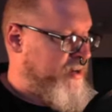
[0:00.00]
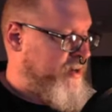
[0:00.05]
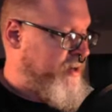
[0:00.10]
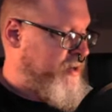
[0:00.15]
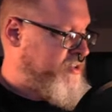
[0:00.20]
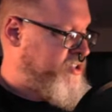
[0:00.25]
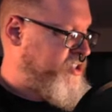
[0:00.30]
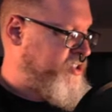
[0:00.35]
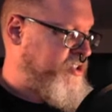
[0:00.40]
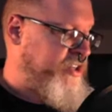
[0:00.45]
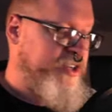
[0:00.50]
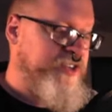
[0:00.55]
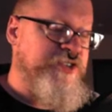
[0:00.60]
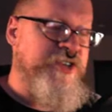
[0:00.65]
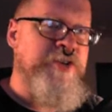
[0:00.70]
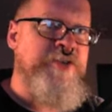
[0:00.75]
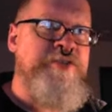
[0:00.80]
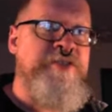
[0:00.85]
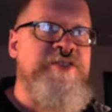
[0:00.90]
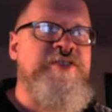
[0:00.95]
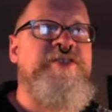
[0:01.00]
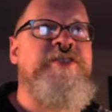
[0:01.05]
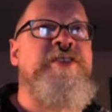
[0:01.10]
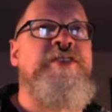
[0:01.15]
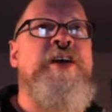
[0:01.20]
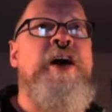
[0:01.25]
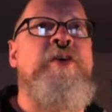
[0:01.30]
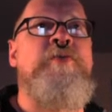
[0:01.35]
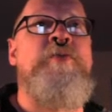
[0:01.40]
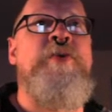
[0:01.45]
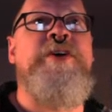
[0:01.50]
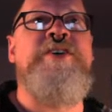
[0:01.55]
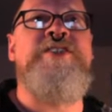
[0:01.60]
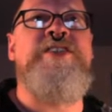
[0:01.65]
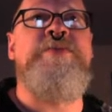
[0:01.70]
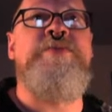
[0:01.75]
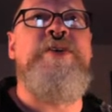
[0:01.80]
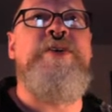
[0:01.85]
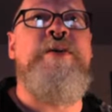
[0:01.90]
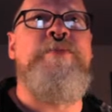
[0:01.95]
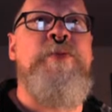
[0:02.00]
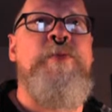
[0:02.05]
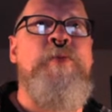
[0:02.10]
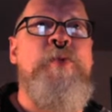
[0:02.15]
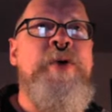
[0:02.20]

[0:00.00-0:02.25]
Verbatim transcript: It's just excuses to not raise the minimum